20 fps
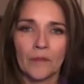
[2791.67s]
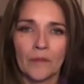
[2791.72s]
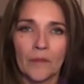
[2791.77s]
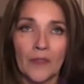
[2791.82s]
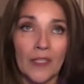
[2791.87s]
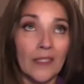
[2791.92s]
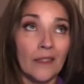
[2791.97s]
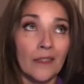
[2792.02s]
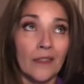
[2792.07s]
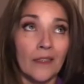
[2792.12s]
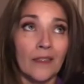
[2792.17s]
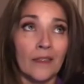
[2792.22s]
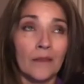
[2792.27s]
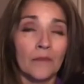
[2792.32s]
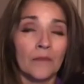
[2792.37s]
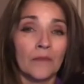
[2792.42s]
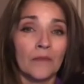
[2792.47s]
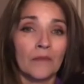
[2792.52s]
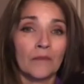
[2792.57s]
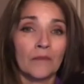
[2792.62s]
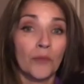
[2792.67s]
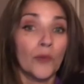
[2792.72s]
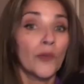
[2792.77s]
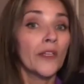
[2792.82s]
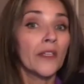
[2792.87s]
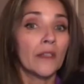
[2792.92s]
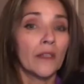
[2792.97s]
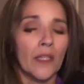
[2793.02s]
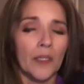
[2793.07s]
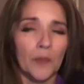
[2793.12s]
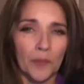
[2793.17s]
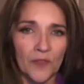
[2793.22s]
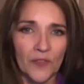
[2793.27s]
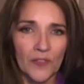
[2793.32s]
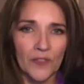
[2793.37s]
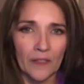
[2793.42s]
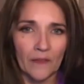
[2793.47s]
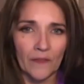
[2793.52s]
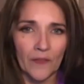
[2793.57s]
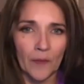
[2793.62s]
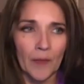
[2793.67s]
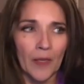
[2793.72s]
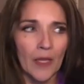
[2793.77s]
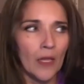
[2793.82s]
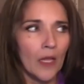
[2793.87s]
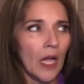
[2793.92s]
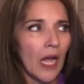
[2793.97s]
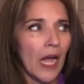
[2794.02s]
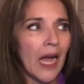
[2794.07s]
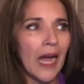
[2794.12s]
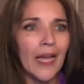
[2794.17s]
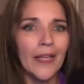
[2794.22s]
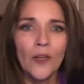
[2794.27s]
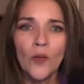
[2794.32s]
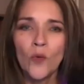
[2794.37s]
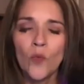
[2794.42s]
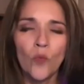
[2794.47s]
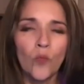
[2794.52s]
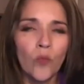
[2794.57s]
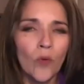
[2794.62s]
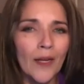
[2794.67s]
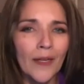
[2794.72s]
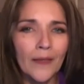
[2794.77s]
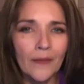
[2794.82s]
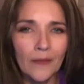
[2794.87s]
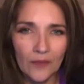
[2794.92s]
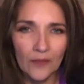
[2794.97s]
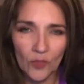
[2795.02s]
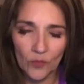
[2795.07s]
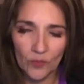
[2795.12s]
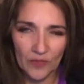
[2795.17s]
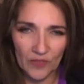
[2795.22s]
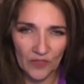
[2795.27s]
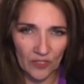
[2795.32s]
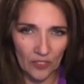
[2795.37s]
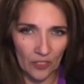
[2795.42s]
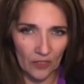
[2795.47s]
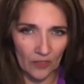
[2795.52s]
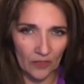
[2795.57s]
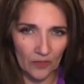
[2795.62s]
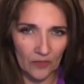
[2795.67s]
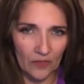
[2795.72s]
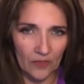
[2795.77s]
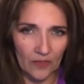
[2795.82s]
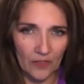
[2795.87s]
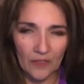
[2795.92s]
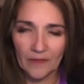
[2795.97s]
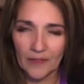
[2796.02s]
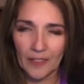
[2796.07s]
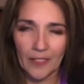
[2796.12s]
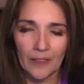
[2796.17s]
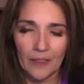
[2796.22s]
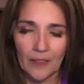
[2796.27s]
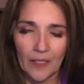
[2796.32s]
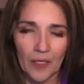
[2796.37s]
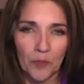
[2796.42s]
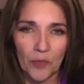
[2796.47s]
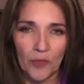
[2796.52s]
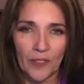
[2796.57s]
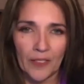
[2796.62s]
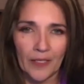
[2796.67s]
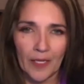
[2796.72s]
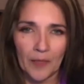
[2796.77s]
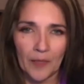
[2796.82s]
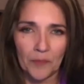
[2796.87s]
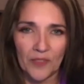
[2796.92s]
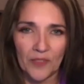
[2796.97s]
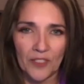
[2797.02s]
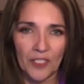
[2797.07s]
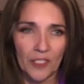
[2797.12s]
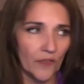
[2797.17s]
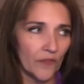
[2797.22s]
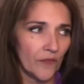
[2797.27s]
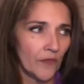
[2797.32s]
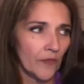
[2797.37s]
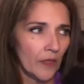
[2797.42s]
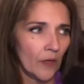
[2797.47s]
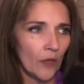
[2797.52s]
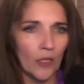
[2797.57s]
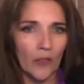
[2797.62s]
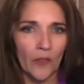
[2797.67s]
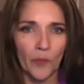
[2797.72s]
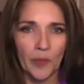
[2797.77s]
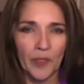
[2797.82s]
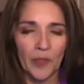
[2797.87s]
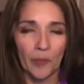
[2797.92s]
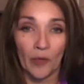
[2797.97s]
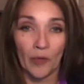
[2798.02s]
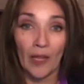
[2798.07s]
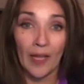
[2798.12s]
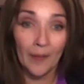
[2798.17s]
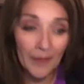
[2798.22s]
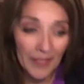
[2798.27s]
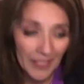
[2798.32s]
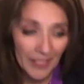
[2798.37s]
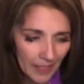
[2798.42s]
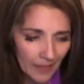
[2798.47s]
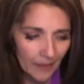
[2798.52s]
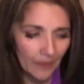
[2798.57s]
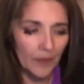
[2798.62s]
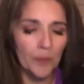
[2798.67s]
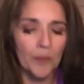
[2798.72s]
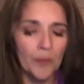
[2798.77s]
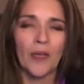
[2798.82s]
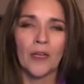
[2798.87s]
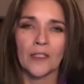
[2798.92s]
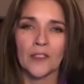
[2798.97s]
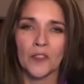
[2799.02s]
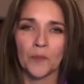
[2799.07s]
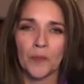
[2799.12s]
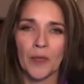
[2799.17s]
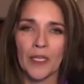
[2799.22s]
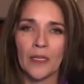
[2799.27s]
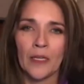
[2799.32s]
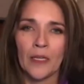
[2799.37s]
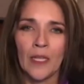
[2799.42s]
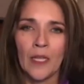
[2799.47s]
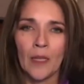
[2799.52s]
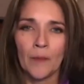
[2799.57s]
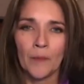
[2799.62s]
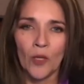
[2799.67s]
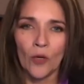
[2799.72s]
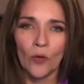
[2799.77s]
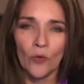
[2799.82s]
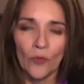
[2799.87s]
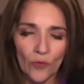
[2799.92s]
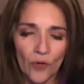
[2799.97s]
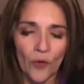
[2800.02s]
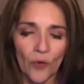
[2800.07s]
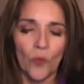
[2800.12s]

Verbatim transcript: 99.9% of them. I don't want the results of 99.9% of all the people. I'm going to hit the pause button, go, no,